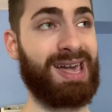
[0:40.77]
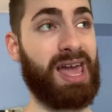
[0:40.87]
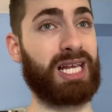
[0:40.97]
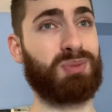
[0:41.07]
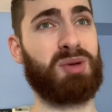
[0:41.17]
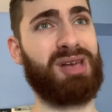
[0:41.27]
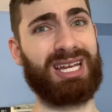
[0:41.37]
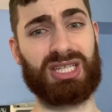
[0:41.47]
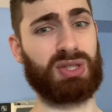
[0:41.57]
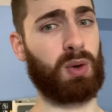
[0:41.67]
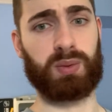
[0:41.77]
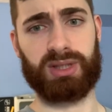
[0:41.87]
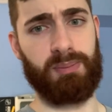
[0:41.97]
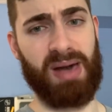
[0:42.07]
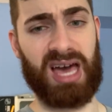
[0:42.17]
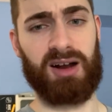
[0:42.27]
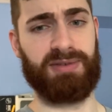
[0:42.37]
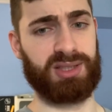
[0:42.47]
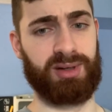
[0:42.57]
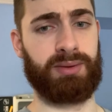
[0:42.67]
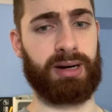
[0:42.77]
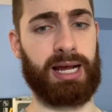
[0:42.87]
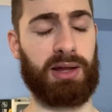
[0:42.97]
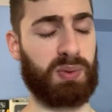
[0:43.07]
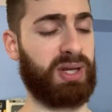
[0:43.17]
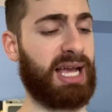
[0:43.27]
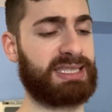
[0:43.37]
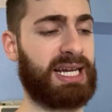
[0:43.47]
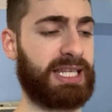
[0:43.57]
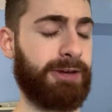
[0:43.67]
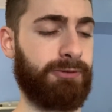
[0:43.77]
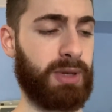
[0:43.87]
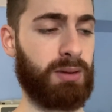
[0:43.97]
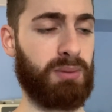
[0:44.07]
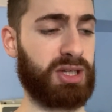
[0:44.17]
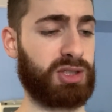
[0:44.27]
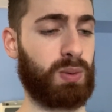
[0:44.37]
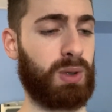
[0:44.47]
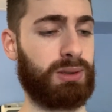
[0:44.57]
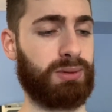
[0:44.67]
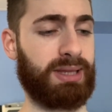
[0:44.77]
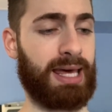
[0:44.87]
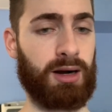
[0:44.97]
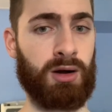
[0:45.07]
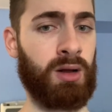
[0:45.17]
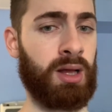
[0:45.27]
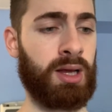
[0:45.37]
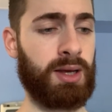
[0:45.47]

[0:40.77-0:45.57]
And he's playing behind just a really bad offensive line right now. It really has not given him much to work with at all.